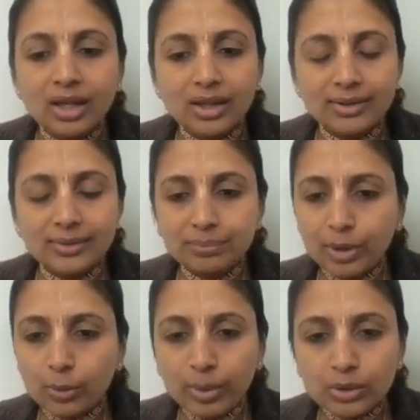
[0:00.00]

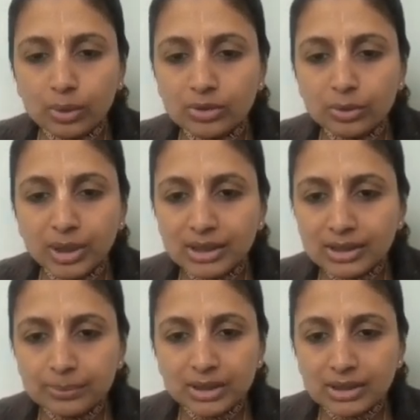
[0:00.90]
Prabhupada also brings
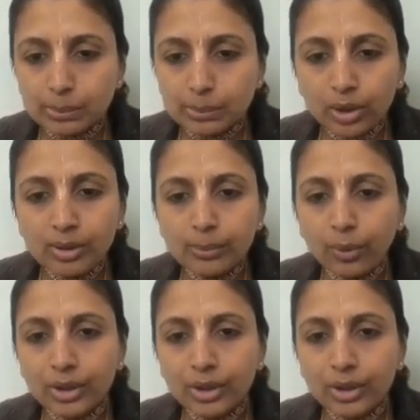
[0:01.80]
up this important